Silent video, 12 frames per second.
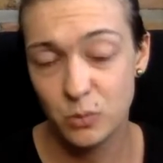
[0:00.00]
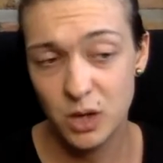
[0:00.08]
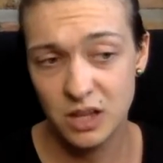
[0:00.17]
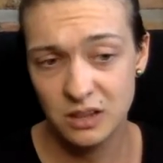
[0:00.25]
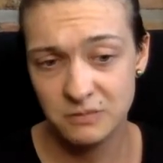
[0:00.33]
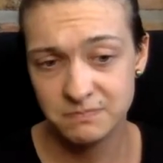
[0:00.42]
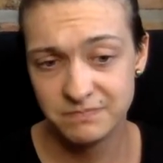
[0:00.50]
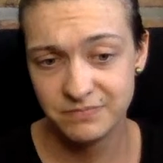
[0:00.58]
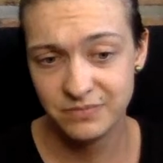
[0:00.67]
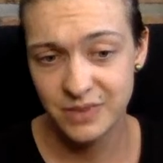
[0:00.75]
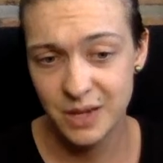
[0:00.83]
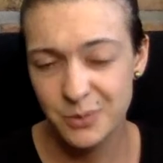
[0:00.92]
Well,
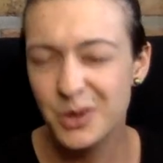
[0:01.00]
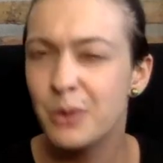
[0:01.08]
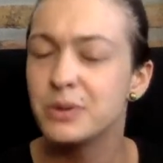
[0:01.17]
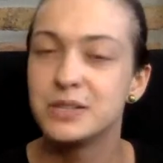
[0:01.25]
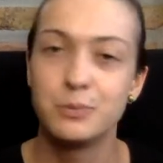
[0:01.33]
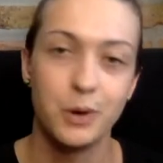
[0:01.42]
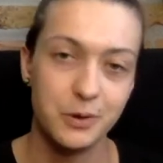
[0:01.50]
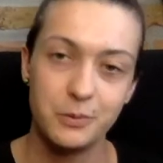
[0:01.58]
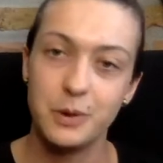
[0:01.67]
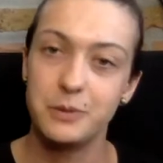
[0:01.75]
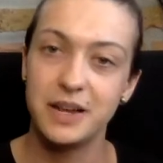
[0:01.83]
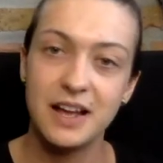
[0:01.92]
we always
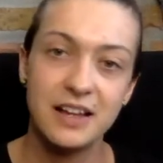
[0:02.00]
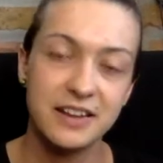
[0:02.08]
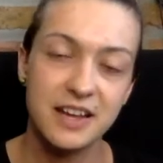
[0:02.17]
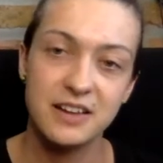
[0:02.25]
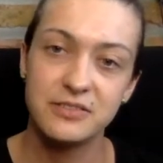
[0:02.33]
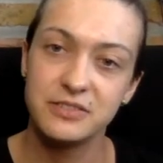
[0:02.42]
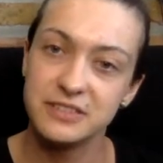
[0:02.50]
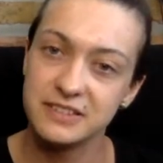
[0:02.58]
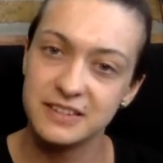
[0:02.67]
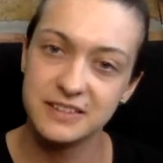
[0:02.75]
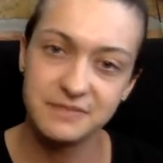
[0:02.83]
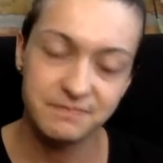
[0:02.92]
want what we can't have,
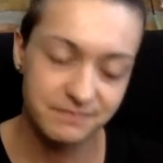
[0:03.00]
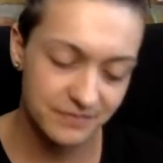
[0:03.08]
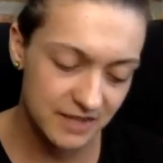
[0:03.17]
isn't it?